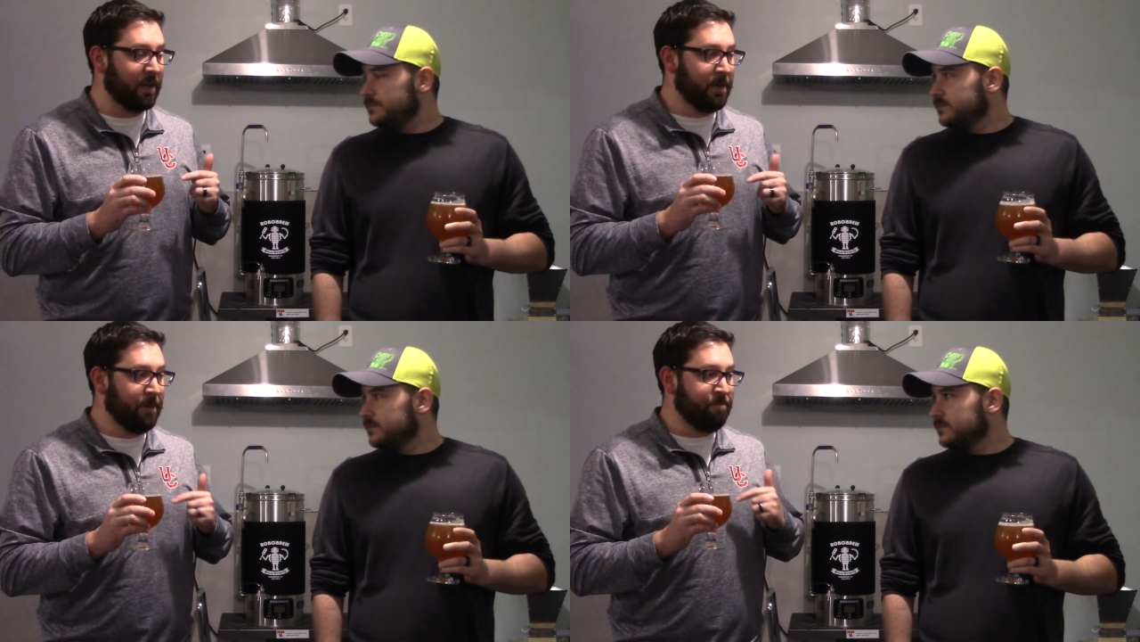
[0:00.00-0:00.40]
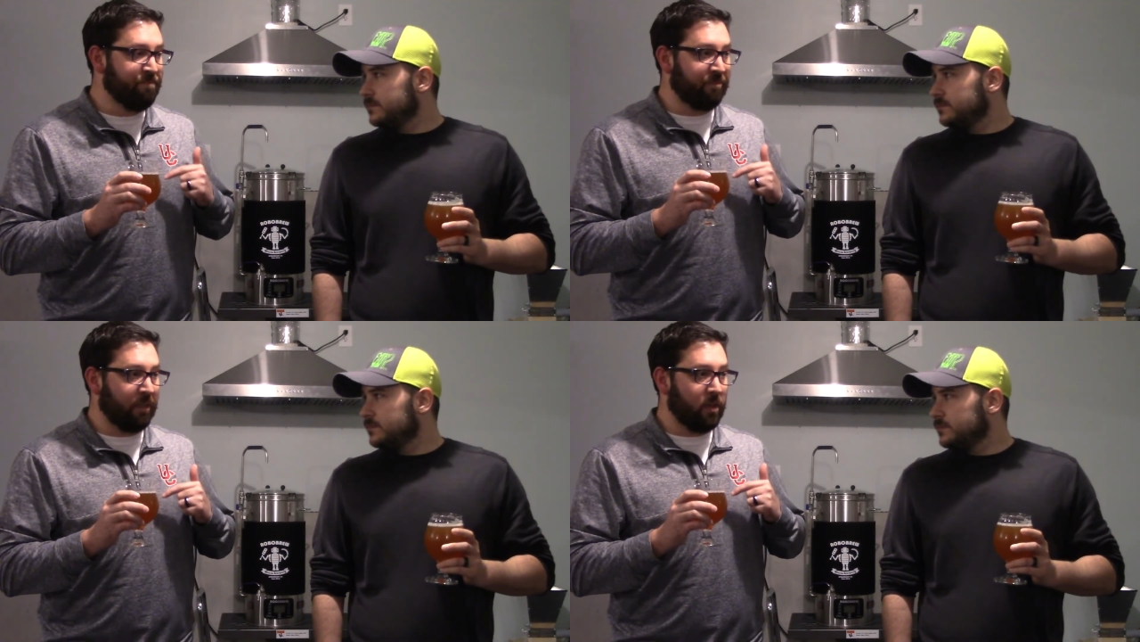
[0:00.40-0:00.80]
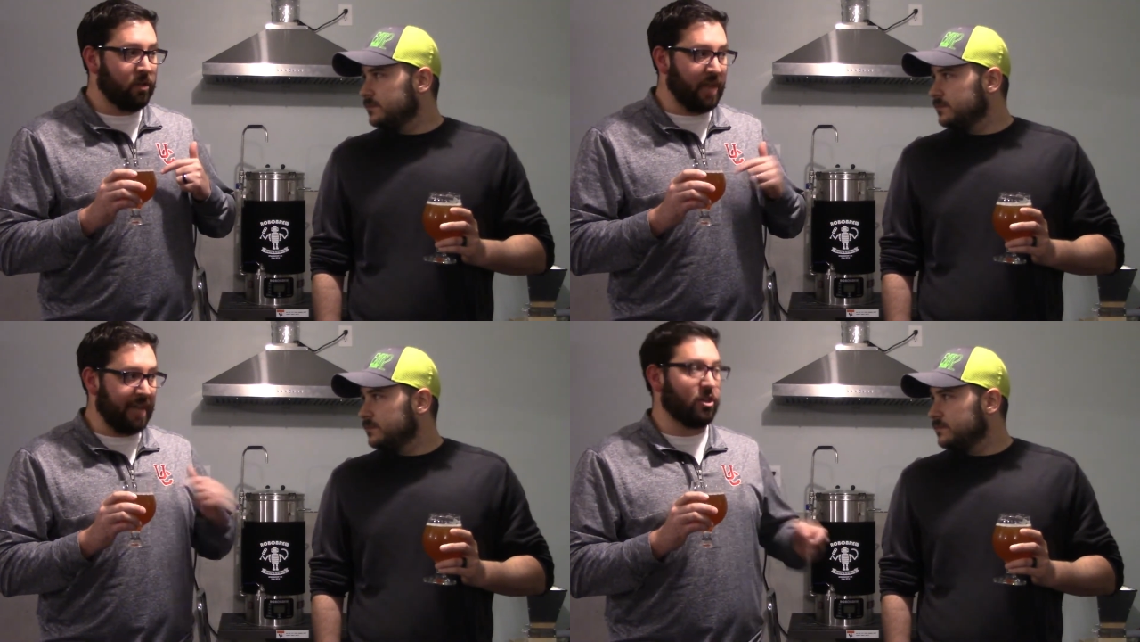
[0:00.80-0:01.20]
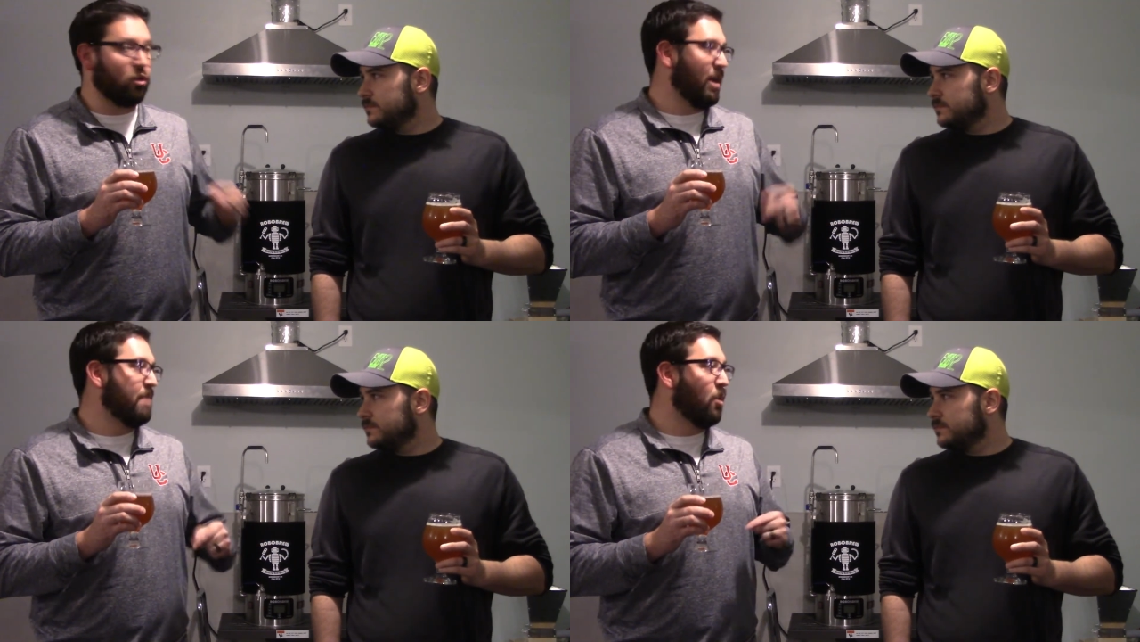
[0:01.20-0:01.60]
Speaker 1: Mm-hmm that's a
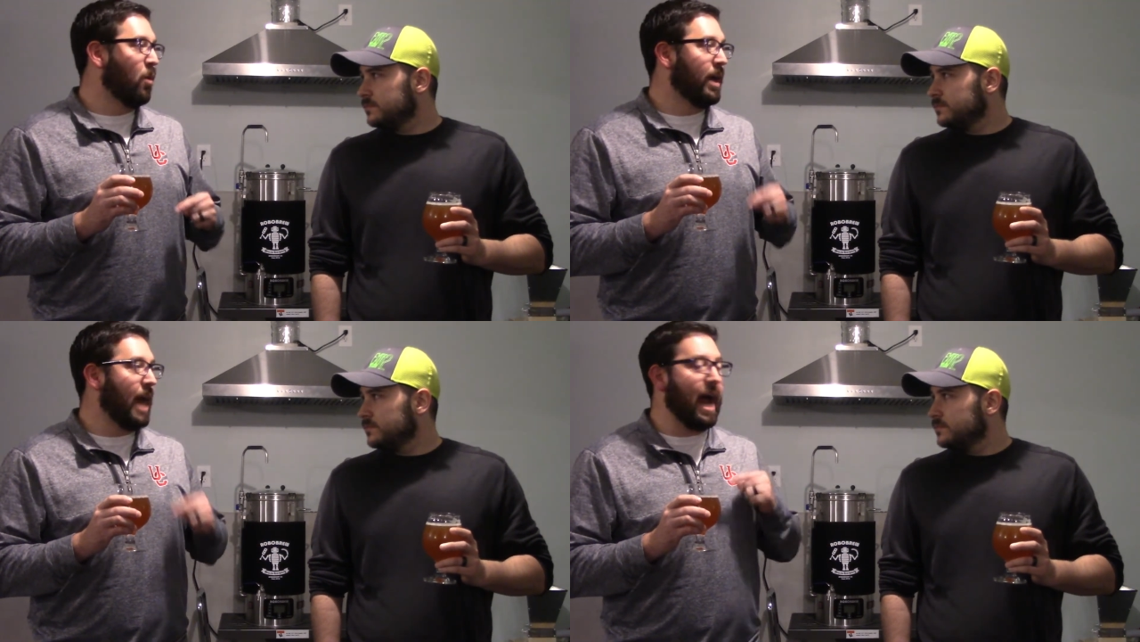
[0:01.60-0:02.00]
great point.